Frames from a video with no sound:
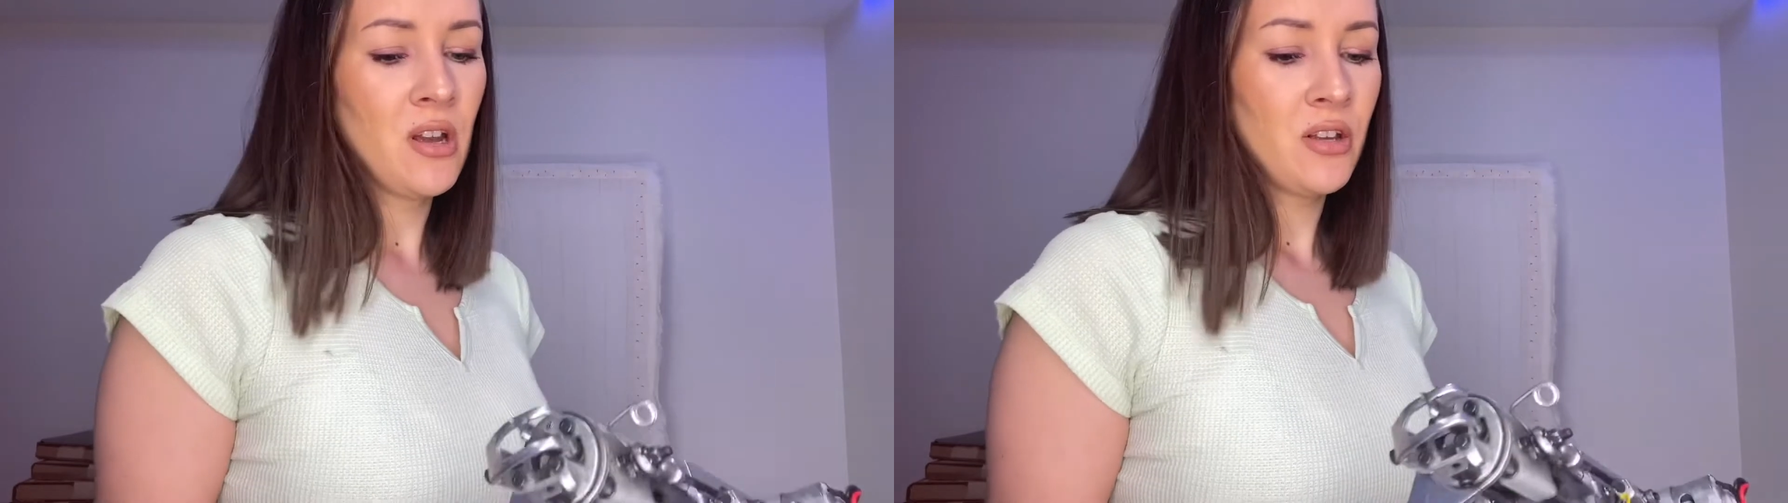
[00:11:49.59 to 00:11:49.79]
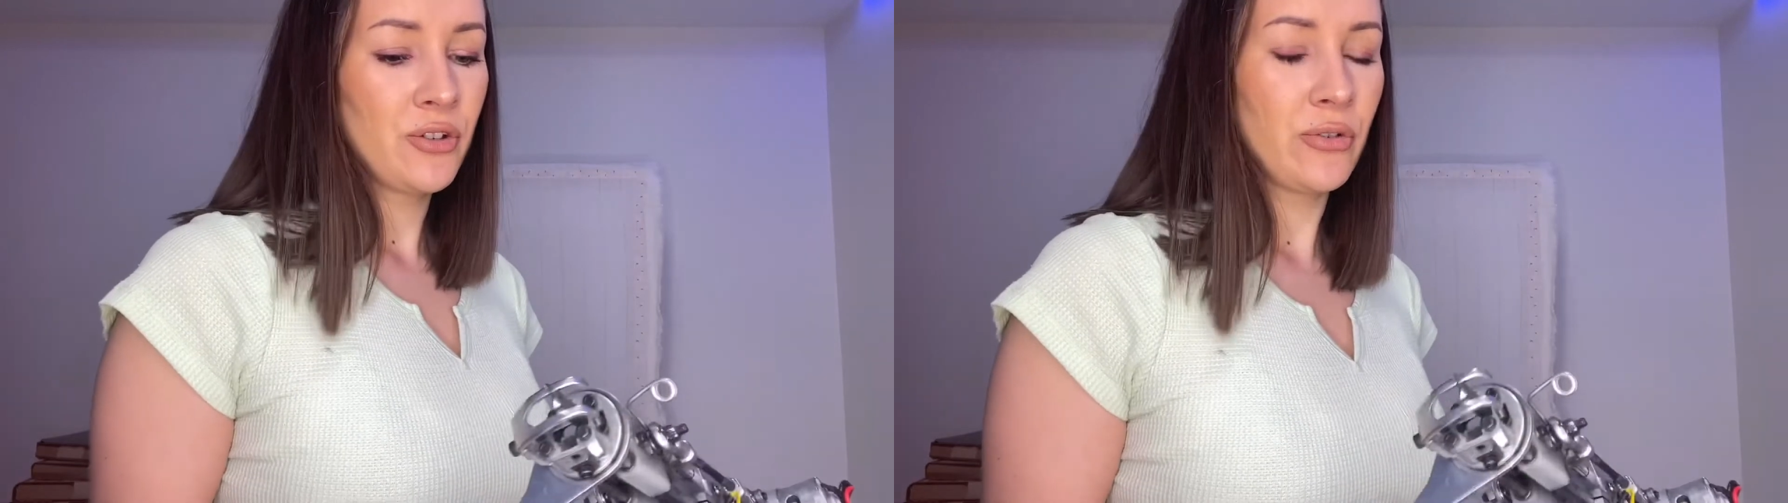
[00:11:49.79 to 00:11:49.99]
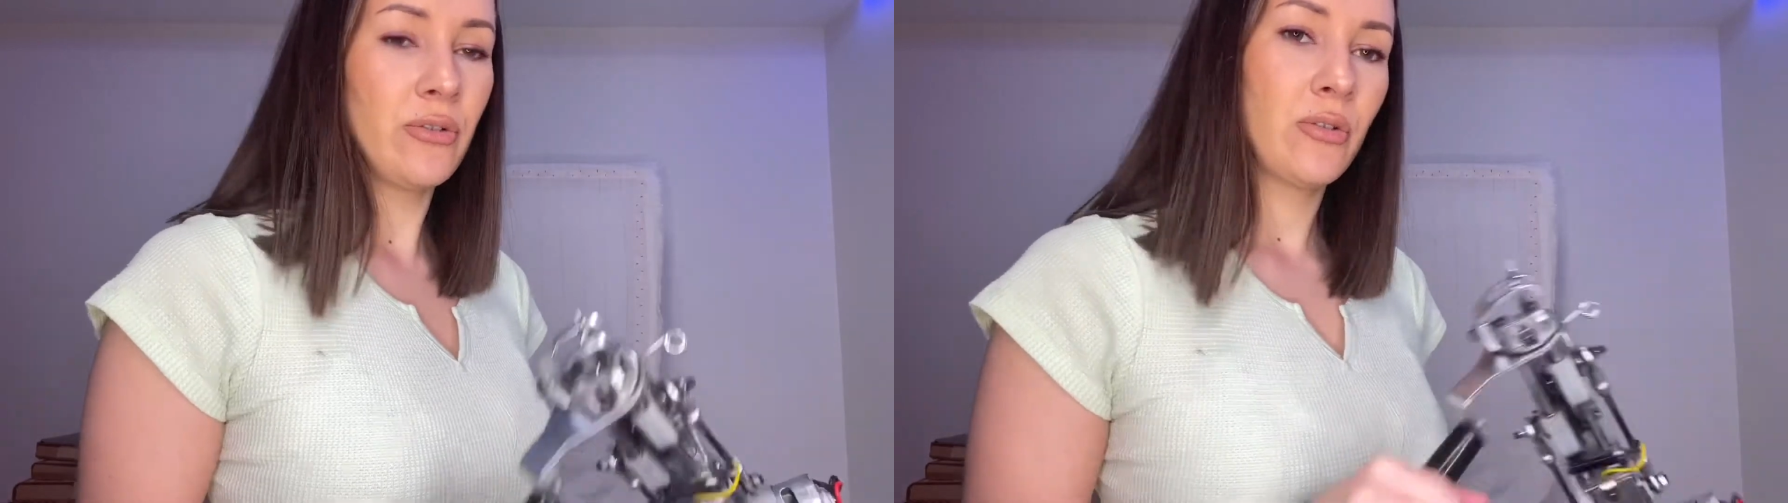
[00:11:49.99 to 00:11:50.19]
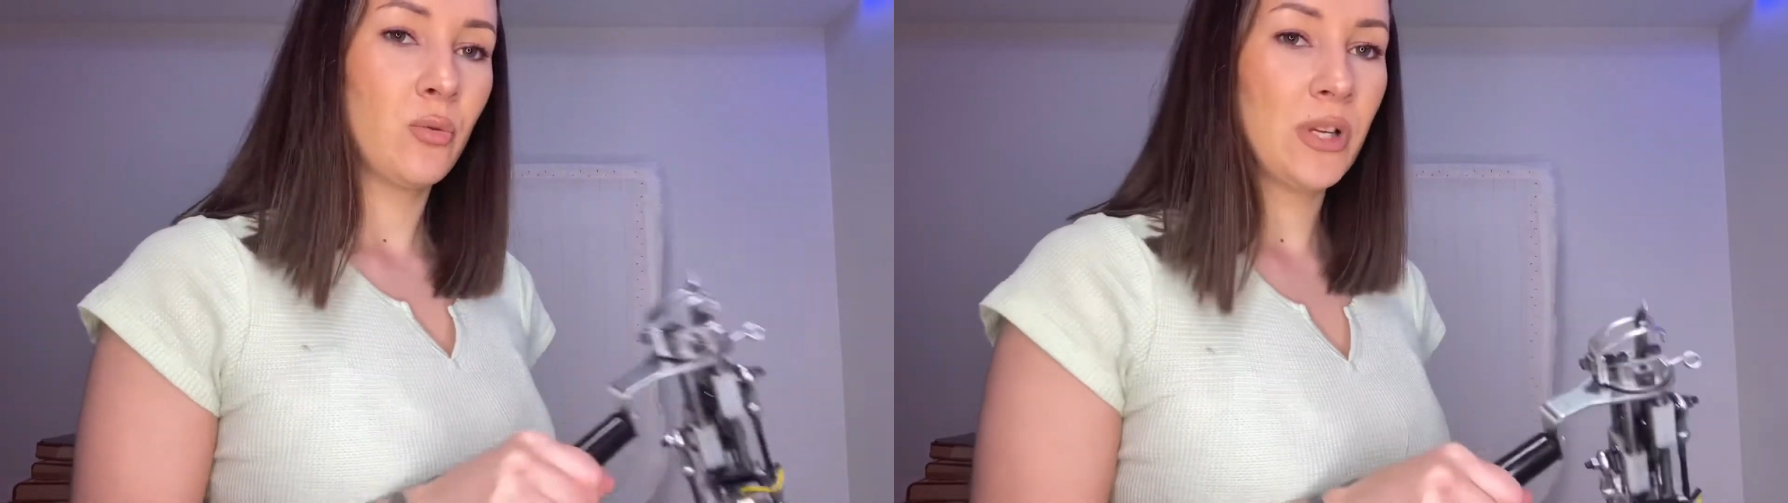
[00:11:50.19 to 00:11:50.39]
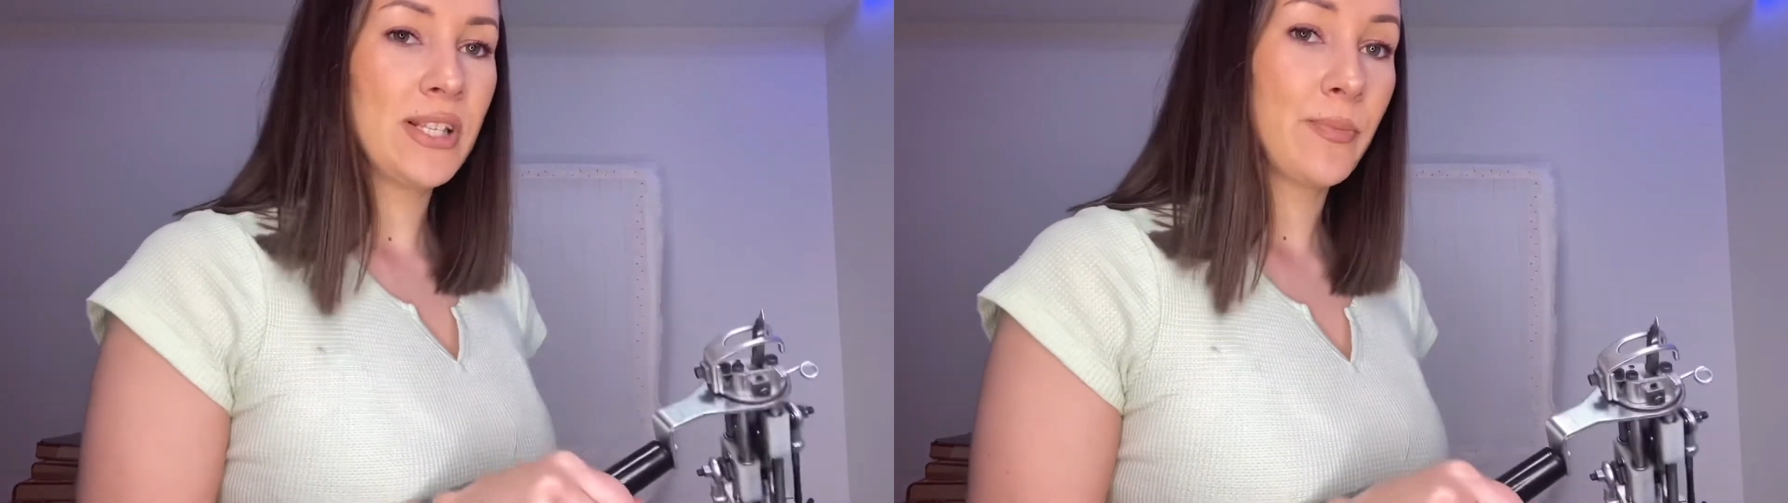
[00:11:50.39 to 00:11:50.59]
so you don't
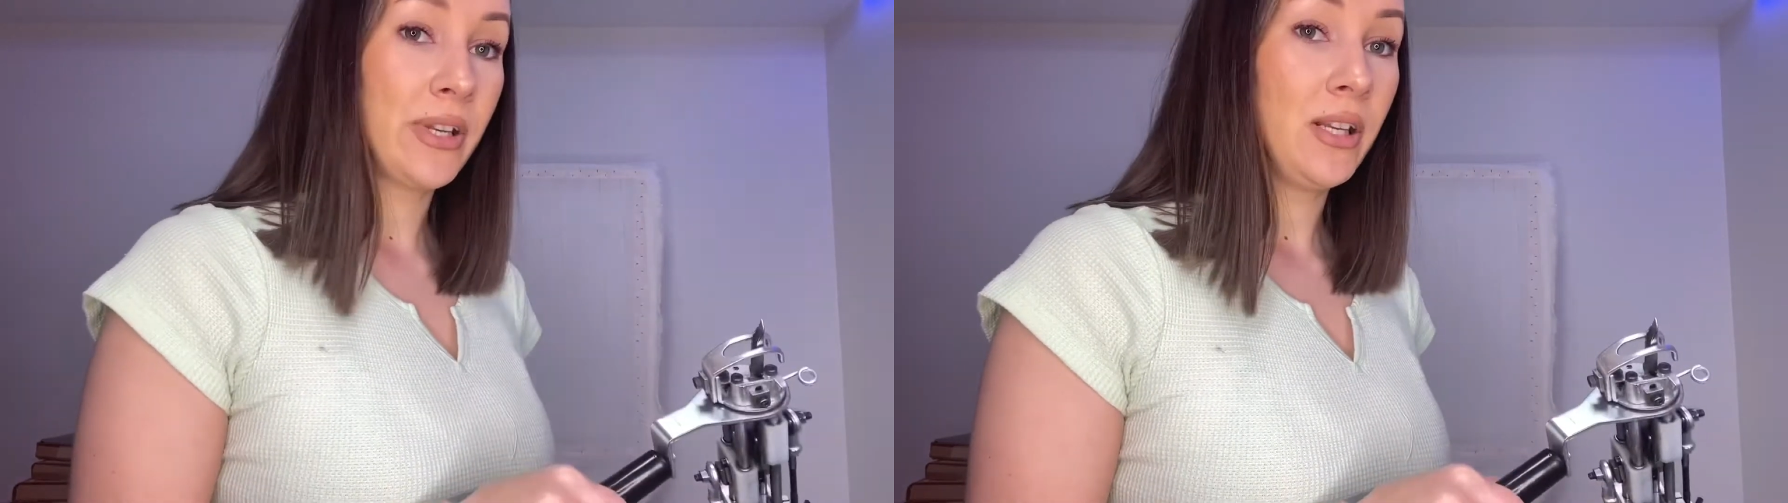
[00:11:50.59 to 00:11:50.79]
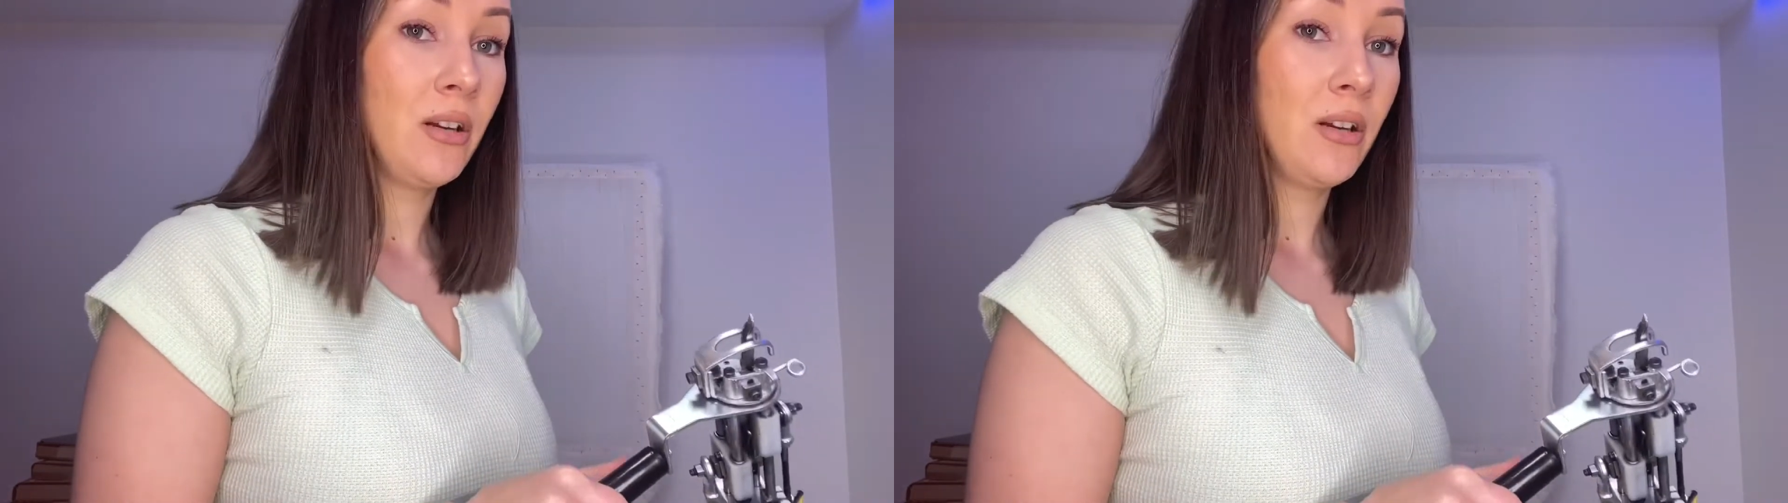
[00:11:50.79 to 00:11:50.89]
waste money